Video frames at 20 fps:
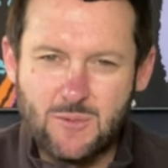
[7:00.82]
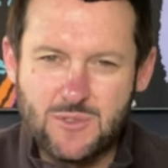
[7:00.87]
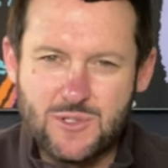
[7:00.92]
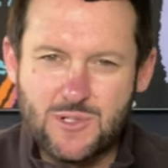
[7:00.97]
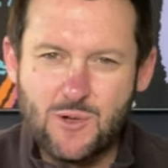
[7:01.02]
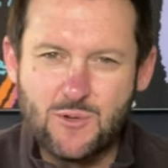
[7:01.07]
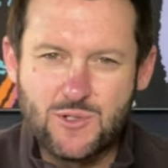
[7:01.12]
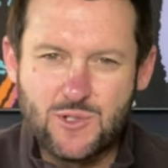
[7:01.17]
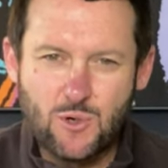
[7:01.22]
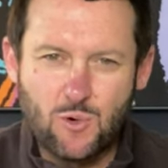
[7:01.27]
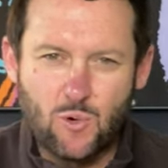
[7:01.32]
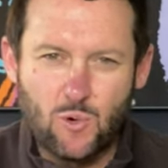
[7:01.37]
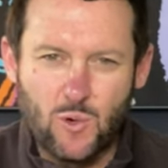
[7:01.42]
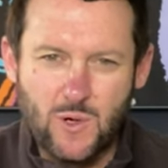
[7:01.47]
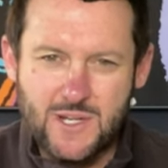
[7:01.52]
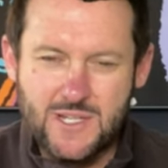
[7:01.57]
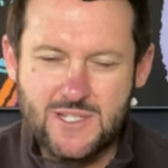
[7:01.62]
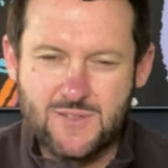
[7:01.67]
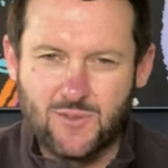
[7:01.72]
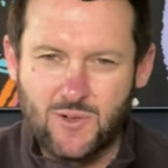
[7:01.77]
was
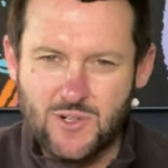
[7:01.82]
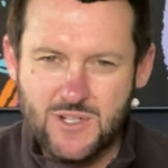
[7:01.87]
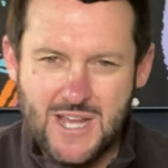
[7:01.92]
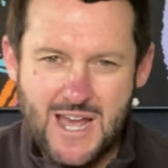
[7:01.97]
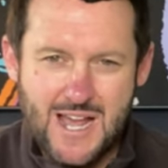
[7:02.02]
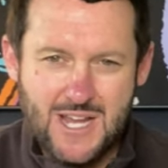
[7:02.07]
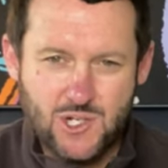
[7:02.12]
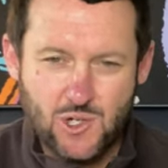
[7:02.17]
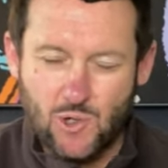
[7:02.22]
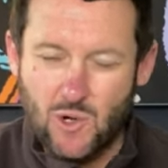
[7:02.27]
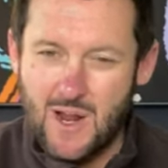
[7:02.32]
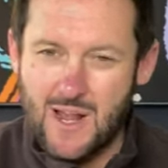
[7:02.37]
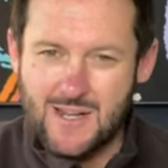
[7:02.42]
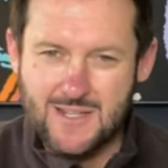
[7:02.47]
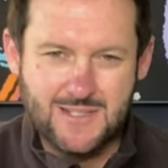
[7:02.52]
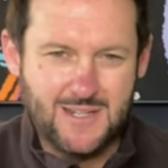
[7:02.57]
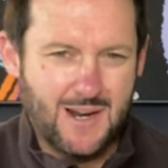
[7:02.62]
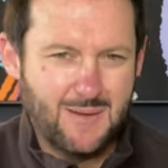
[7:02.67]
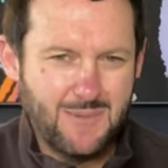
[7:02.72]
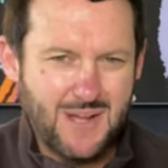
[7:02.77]
notorious for dash
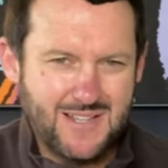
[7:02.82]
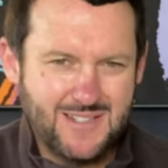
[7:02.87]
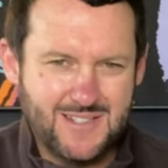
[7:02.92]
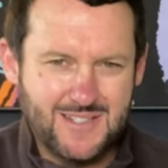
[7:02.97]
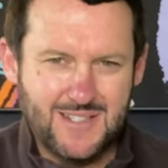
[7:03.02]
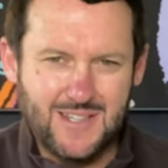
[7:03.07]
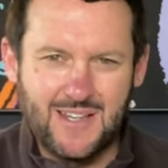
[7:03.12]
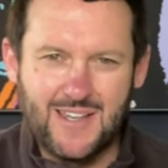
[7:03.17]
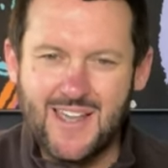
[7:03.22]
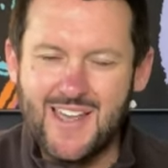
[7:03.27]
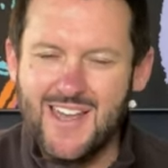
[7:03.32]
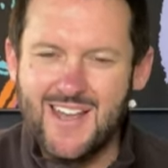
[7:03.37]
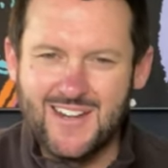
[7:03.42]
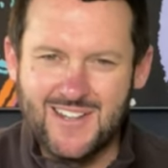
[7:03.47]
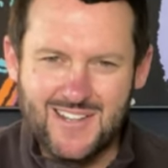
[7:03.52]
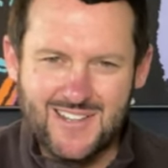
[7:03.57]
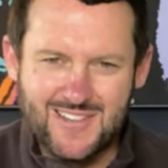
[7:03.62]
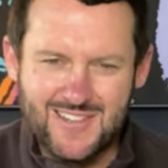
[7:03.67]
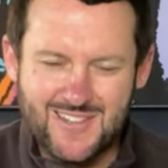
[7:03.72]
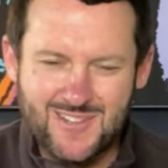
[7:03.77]
cracks, and I'm not seeing
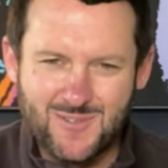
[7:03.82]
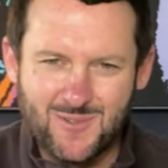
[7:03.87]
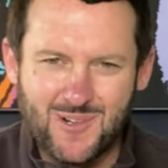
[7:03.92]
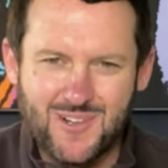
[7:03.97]
any in this